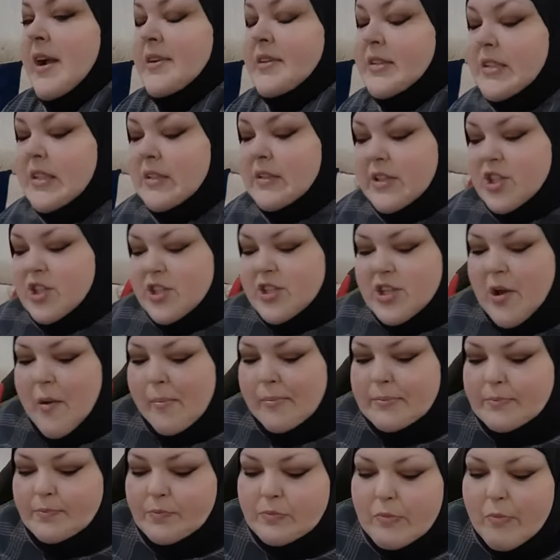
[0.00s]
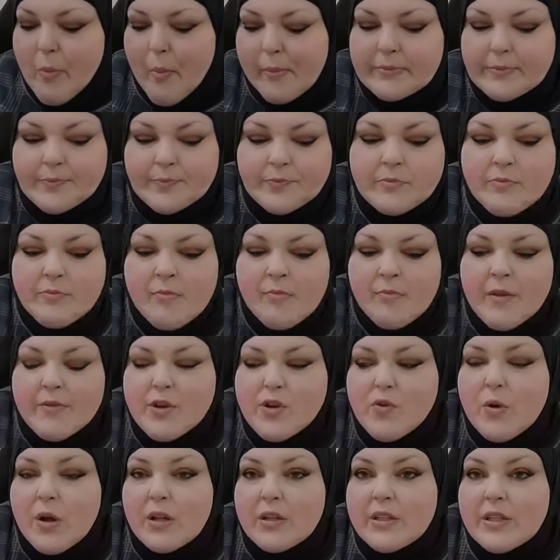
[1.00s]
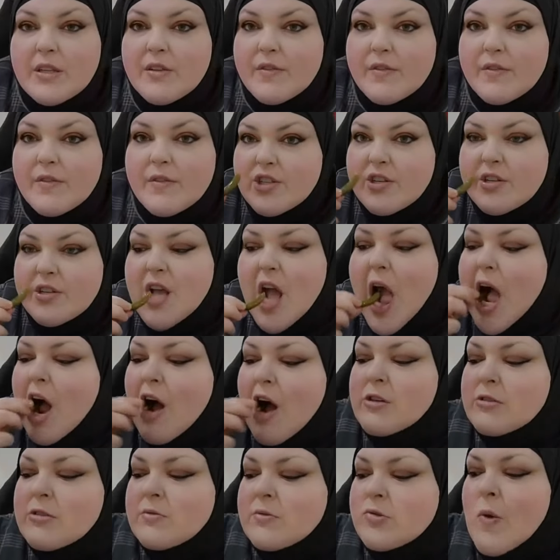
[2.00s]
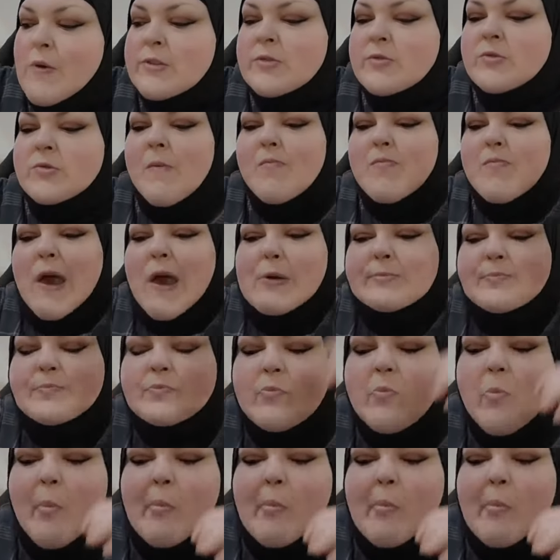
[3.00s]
delicious. The quality, the freshness. Now,